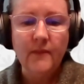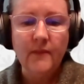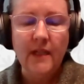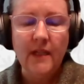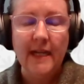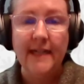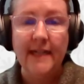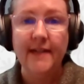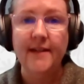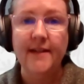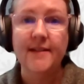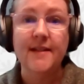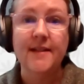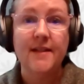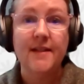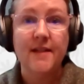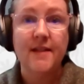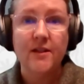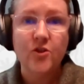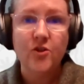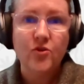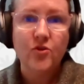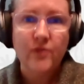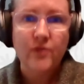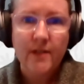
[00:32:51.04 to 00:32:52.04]
and it is a
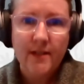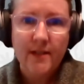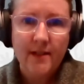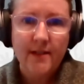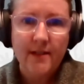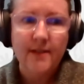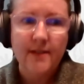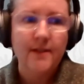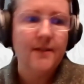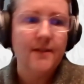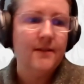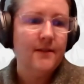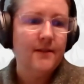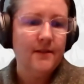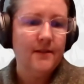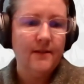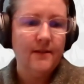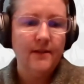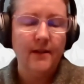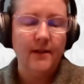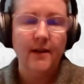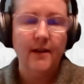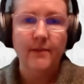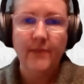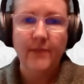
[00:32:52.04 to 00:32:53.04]
districted
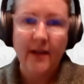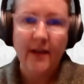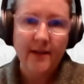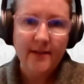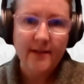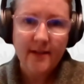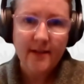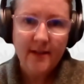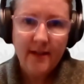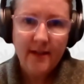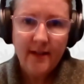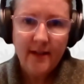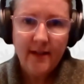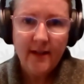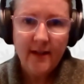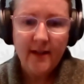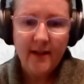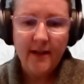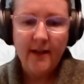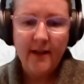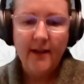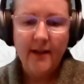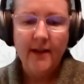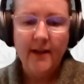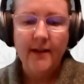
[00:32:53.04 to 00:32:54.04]
entity,
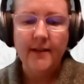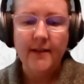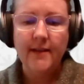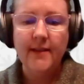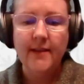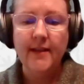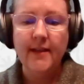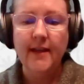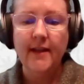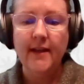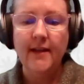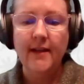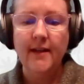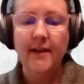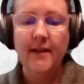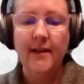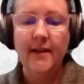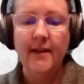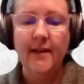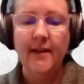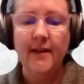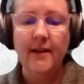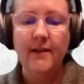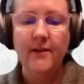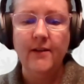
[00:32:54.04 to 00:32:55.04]

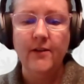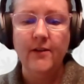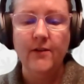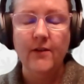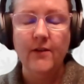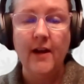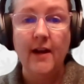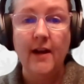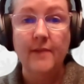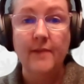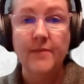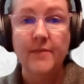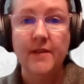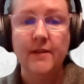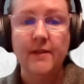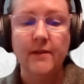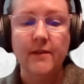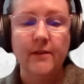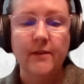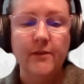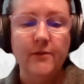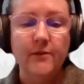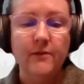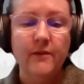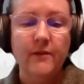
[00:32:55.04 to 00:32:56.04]
then you're
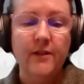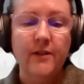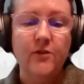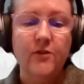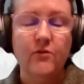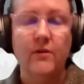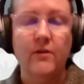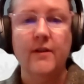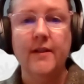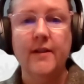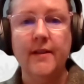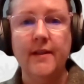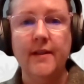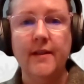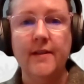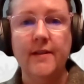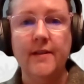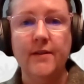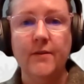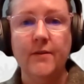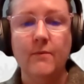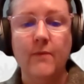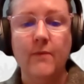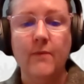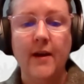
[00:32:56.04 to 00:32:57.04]
absolutely drawing things
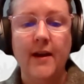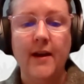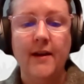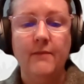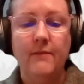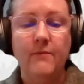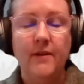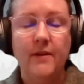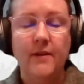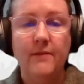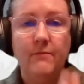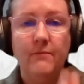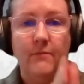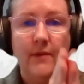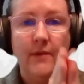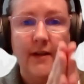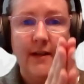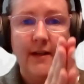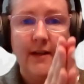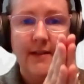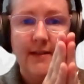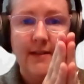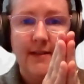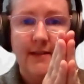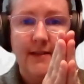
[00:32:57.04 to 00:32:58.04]
in a way when
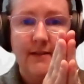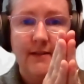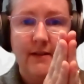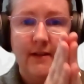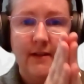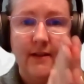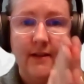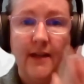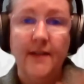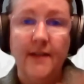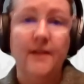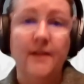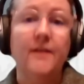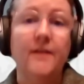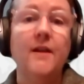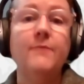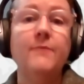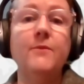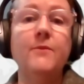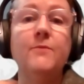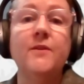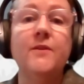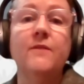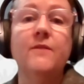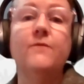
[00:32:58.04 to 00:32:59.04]
it's in
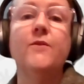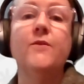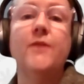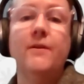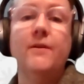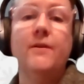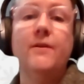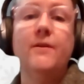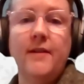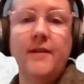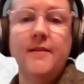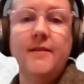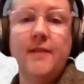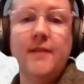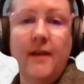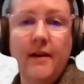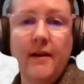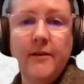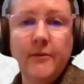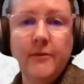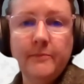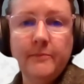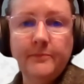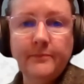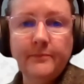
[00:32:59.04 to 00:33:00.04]
alignment with the Voting Rights
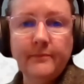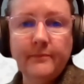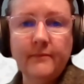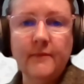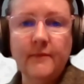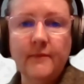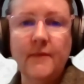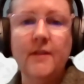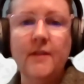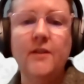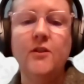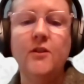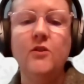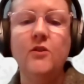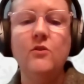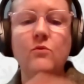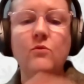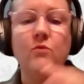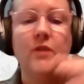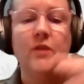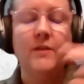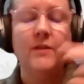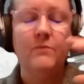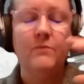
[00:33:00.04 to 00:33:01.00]
Act. You